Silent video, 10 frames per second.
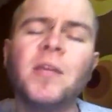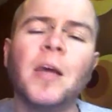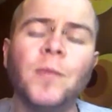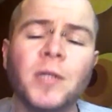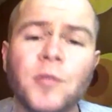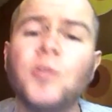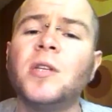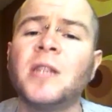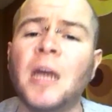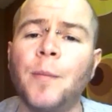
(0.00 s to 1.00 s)
we start using
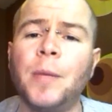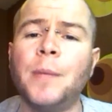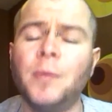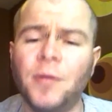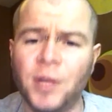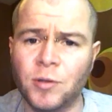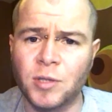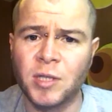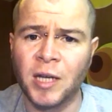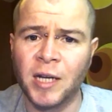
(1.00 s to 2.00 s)
that, people? The good
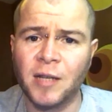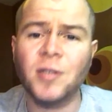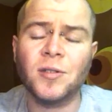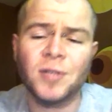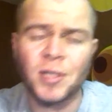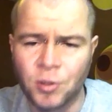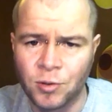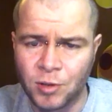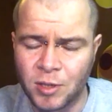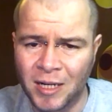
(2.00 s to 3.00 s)
side. This is his good
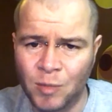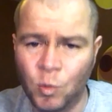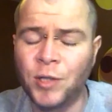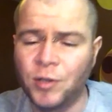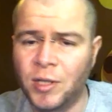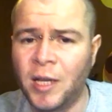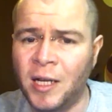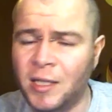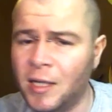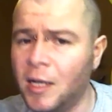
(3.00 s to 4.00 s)
side. When you say that,
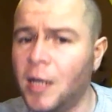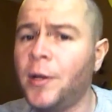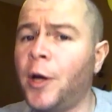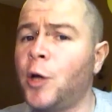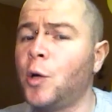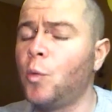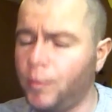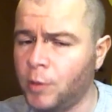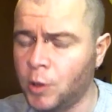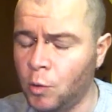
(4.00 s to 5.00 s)
now we
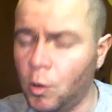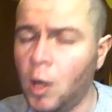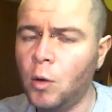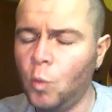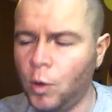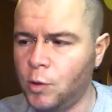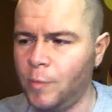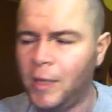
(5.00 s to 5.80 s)
will know what you mean.